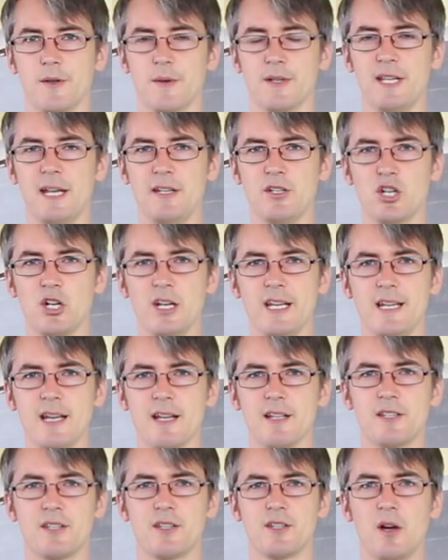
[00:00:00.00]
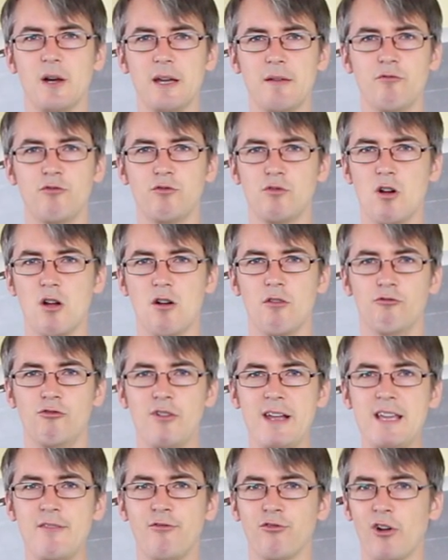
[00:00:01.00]
So essentially it's time for a
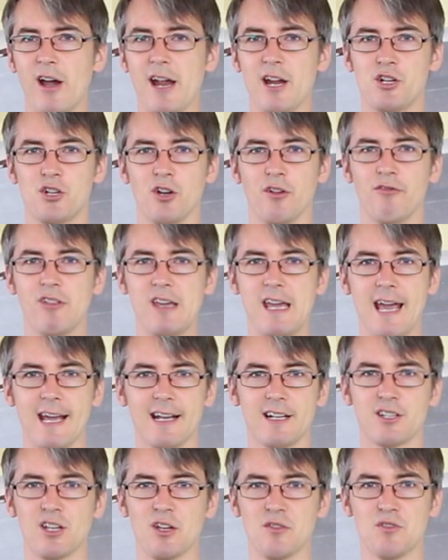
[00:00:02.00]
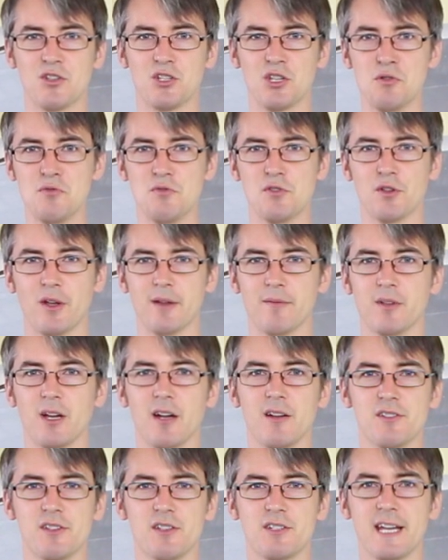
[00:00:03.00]
refresh of the exosuit, so I'm
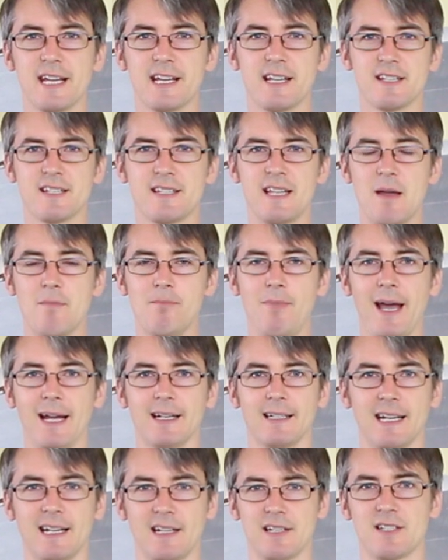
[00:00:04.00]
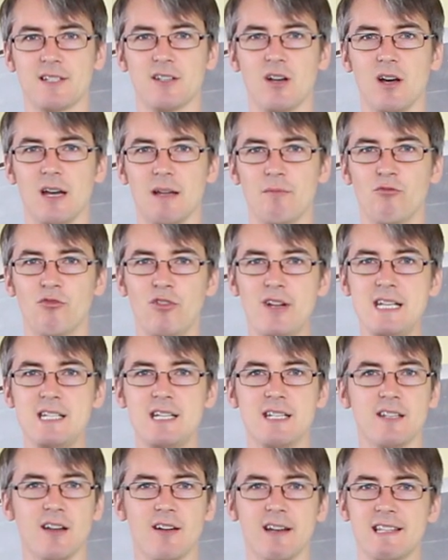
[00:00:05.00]
going to take a step back next time,
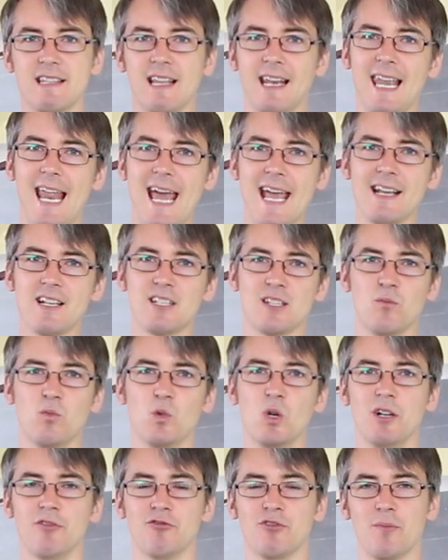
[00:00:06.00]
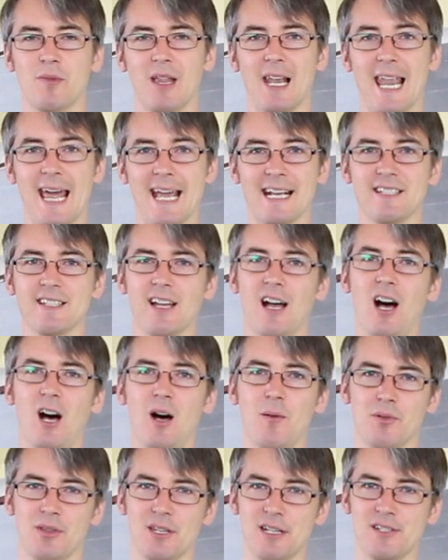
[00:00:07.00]
redesign the legs and work from the legs
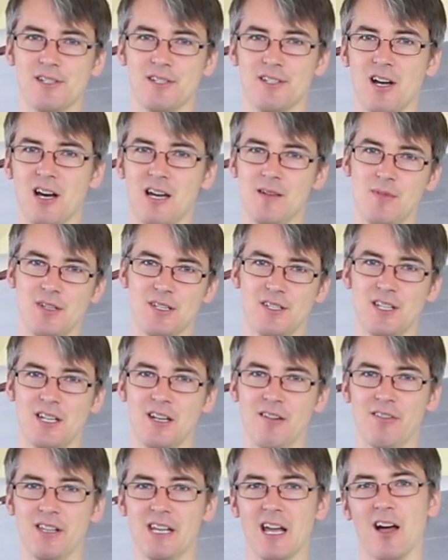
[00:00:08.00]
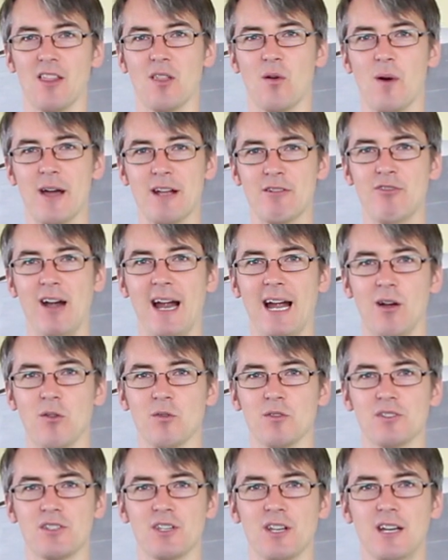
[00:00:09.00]
up this time instead of the other way
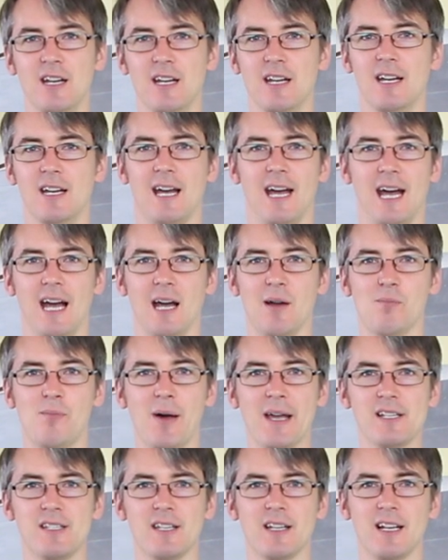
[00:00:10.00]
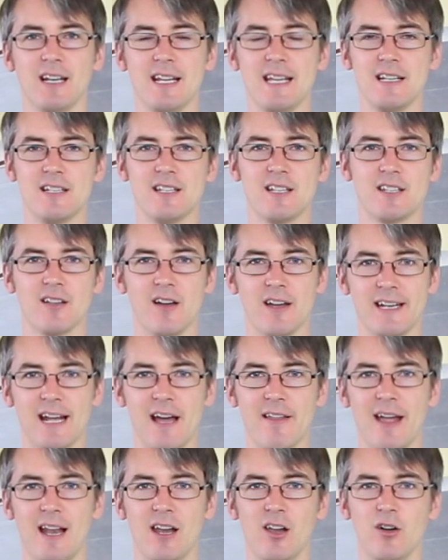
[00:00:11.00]
round, and basically decide
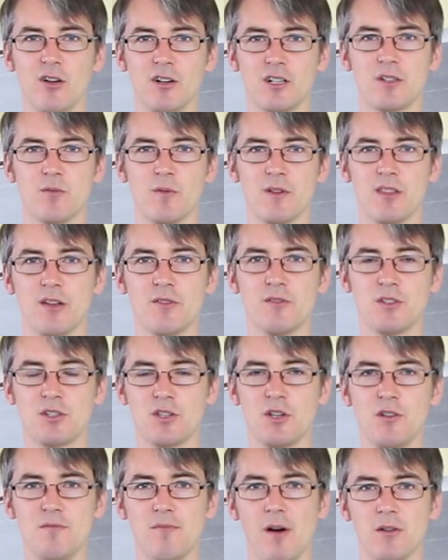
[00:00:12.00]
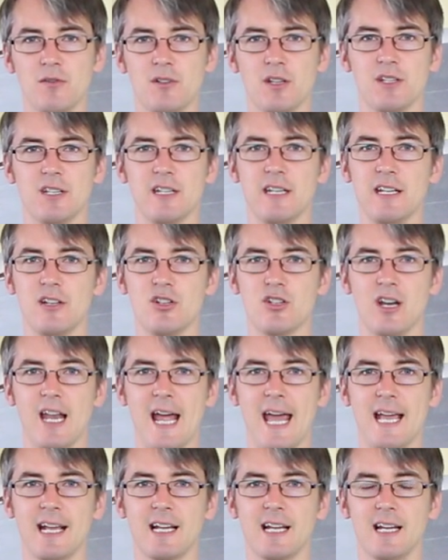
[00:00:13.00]
how that looks with those two motors in each
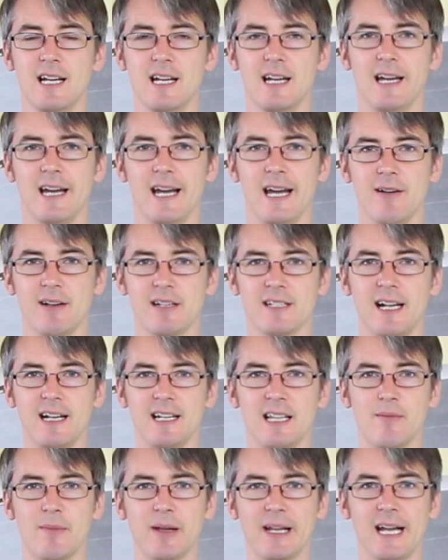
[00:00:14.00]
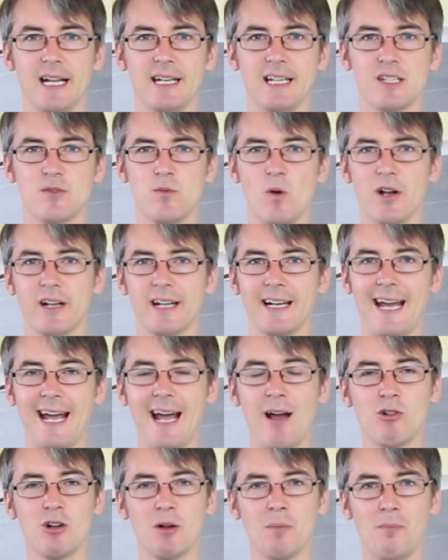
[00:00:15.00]
leg, how exactly the mechanics work and
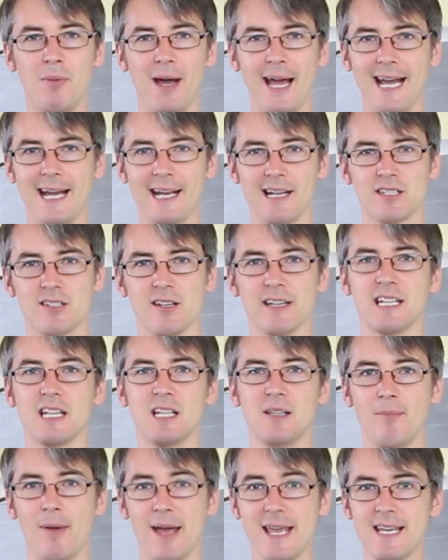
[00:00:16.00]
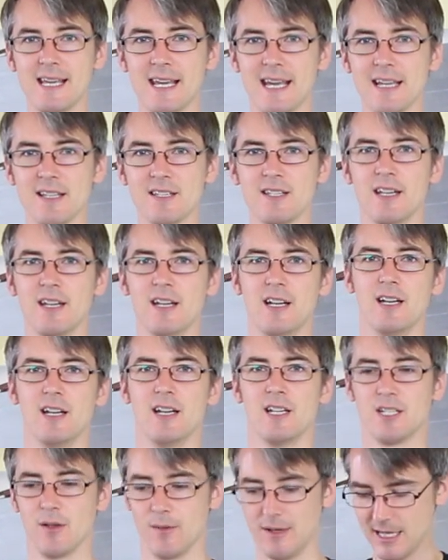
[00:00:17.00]
how compact I can make it.
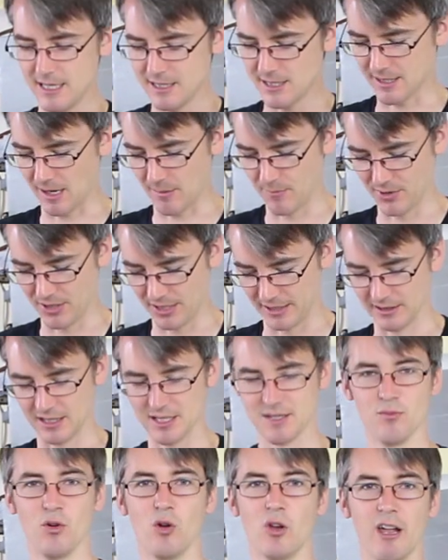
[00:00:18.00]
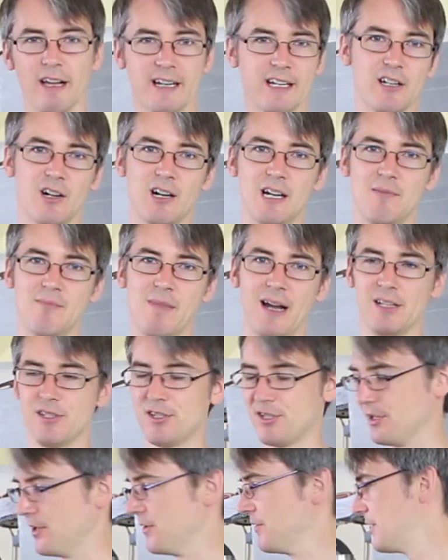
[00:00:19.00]
So it is something that's more like an Iron Man
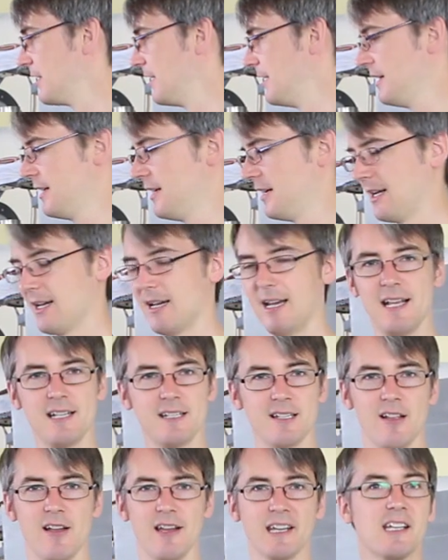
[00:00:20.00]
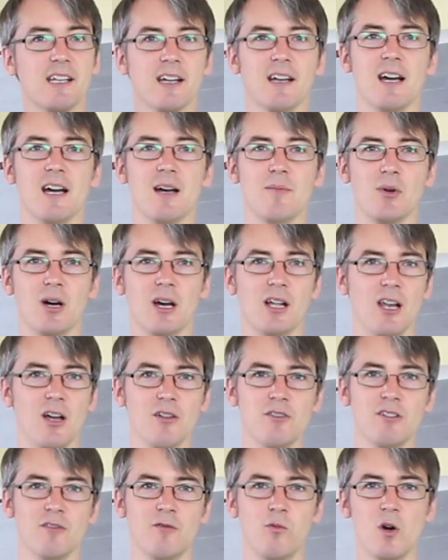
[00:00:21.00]
suit and less like a
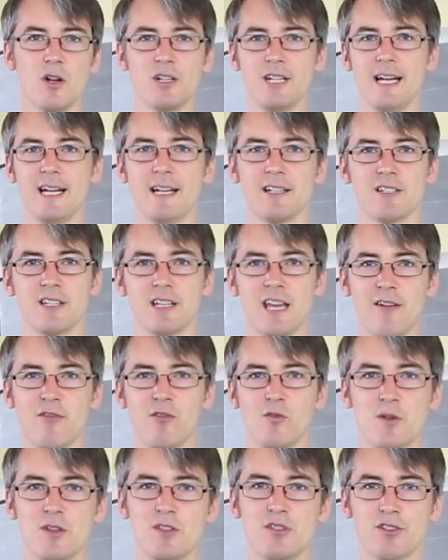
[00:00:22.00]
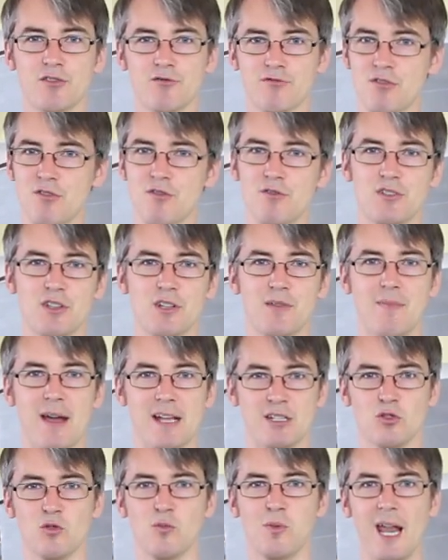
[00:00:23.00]
load of wood hacked together with screws and
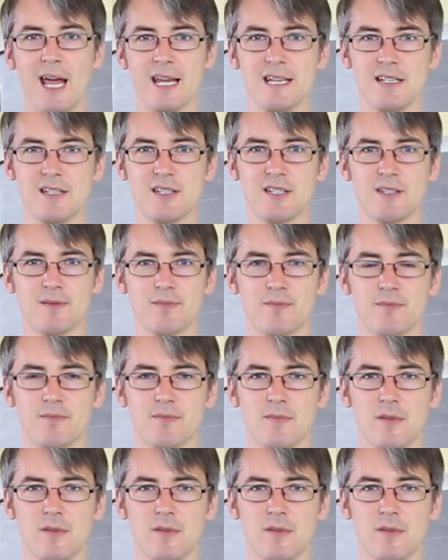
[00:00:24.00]
metal plates.